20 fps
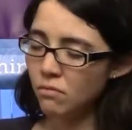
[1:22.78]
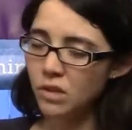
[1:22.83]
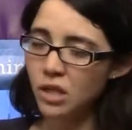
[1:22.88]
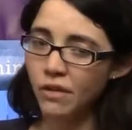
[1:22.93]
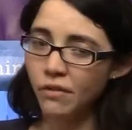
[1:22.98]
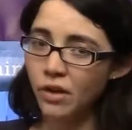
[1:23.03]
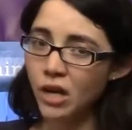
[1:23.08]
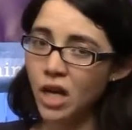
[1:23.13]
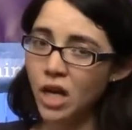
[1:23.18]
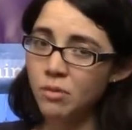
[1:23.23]

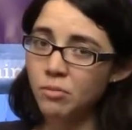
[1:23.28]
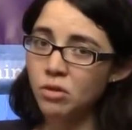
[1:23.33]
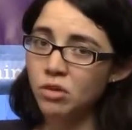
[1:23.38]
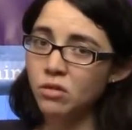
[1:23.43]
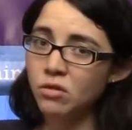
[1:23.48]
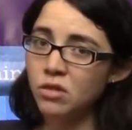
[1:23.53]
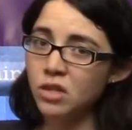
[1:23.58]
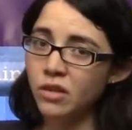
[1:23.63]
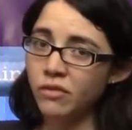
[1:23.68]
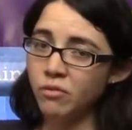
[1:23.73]
Different
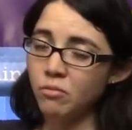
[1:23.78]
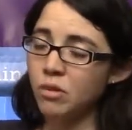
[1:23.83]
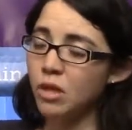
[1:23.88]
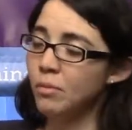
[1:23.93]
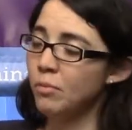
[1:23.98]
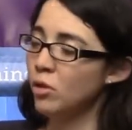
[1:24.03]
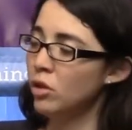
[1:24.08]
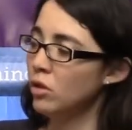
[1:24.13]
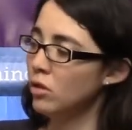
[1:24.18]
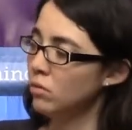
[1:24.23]
animals, different
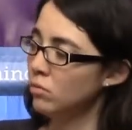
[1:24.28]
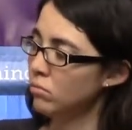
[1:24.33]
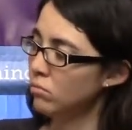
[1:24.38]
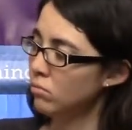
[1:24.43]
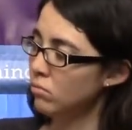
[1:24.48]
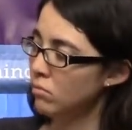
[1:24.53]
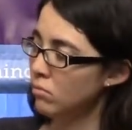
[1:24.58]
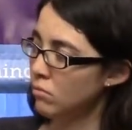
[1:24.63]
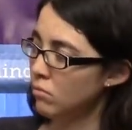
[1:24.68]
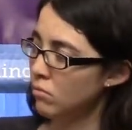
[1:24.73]
people
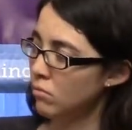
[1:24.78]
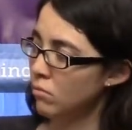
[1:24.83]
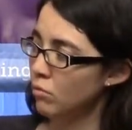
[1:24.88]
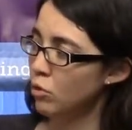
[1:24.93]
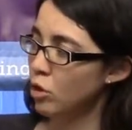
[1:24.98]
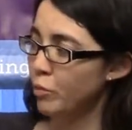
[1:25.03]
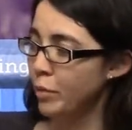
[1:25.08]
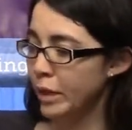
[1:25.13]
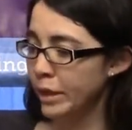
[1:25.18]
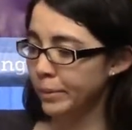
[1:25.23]

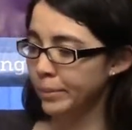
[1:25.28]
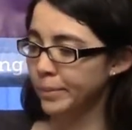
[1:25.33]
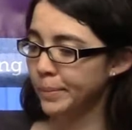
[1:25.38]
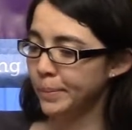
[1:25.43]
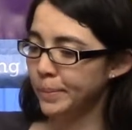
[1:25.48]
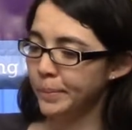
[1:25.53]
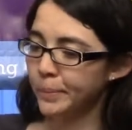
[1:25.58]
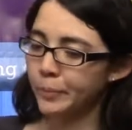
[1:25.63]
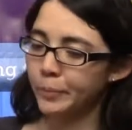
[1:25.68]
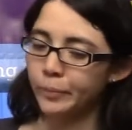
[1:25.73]
pooping.
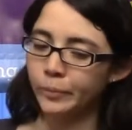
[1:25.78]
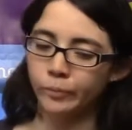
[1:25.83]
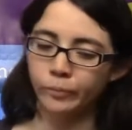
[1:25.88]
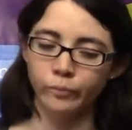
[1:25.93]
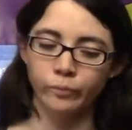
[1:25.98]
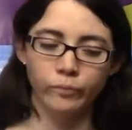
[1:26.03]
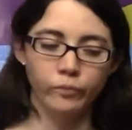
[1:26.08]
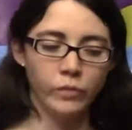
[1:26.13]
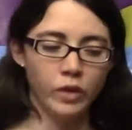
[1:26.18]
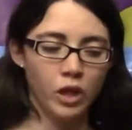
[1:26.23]

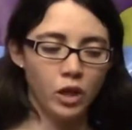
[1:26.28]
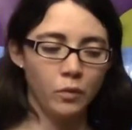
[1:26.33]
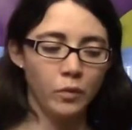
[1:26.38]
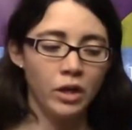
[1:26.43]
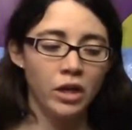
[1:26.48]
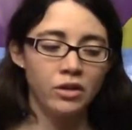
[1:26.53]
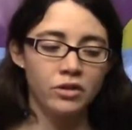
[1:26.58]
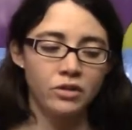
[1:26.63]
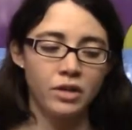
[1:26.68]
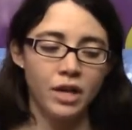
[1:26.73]

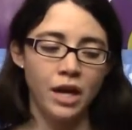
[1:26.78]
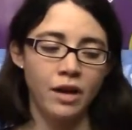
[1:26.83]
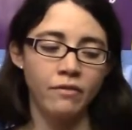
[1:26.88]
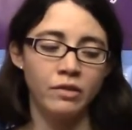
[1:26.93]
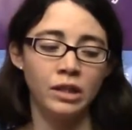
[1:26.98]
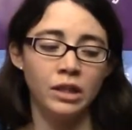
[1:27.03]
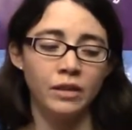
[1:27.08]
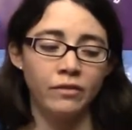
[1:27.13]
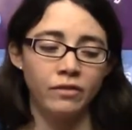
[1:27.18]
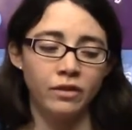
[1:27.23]
We also have
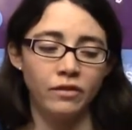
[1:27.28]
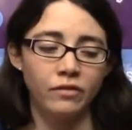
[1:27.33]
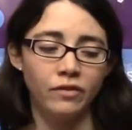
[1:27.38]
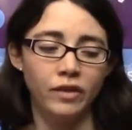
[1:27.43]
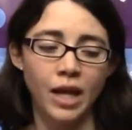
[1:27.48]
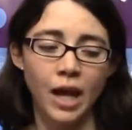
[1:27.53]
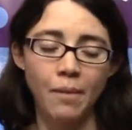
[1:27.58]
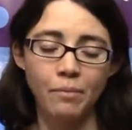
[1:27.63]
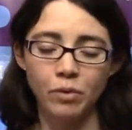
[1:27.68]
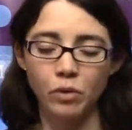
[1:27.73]
a Lift the
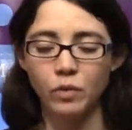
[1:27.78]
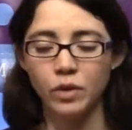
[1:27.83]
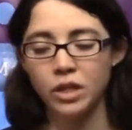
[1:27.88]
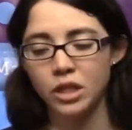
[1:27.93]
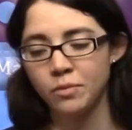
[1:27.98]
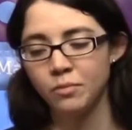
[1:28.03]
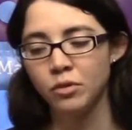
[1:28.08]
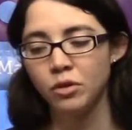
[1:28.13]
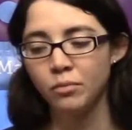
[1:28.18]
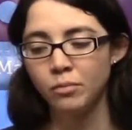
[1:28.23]
Flap What
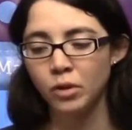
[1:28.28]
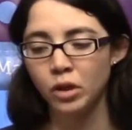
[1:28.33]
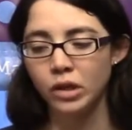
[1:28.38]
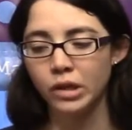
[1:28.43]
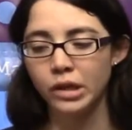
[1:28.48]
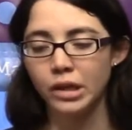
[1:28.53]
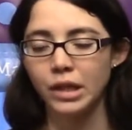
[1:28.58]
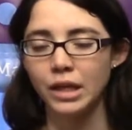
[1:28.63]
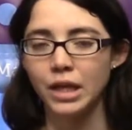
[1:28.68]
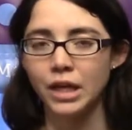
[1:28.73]
is Poop
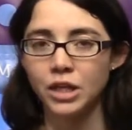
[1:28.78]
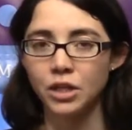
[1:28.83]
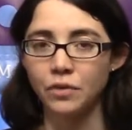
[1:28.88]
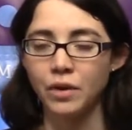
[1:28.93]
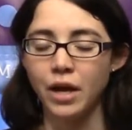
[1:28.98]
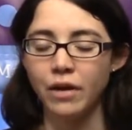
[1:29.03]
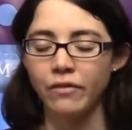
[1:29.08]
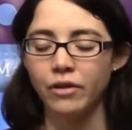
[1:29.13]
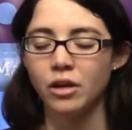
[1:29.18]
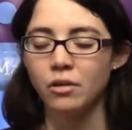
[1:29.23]
book that I don't
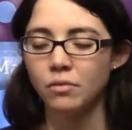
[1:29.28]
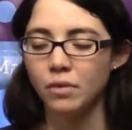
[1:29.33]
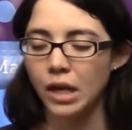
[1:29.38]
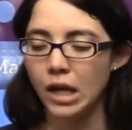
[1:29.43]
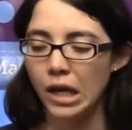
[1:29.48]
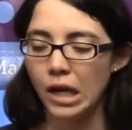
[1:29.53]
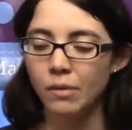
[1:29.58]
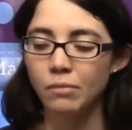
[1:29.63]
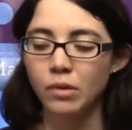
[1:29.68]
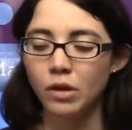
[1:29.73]
have on
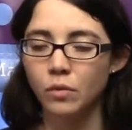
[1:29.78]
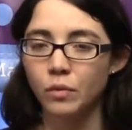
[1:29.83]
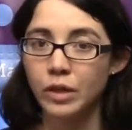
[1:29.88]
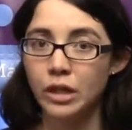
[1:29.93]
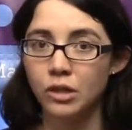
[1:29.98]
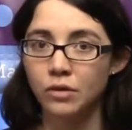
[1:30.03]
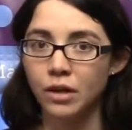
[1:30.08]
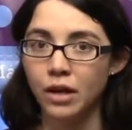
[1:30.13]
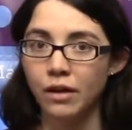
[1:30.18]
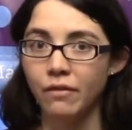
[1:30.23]
hand, but we
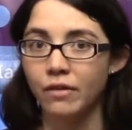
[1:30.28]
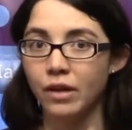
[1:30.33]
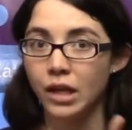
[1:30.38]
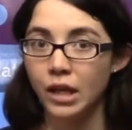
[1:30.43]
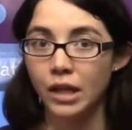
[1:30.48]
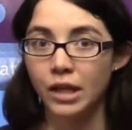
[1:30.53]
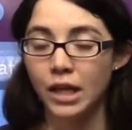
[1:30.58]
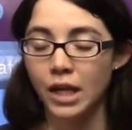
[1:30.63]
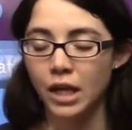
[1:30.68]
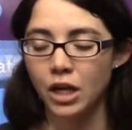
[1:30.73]
do have
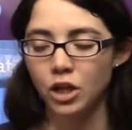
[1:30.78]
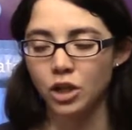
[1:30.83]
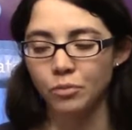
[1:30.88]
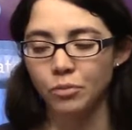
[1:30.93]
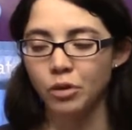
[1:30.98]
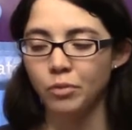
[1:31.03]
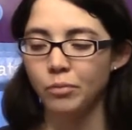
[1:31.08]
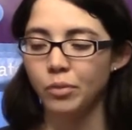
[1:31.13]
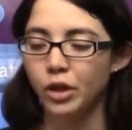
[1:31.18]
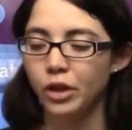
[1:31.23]
that other
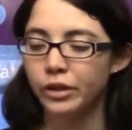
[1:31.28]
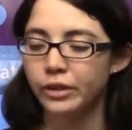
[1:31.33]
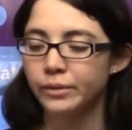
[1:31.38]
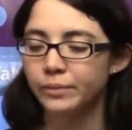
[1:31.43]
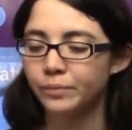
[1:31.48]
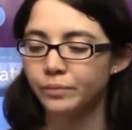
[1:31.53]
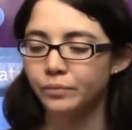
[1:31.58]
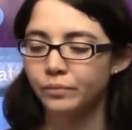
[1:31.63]
poop book.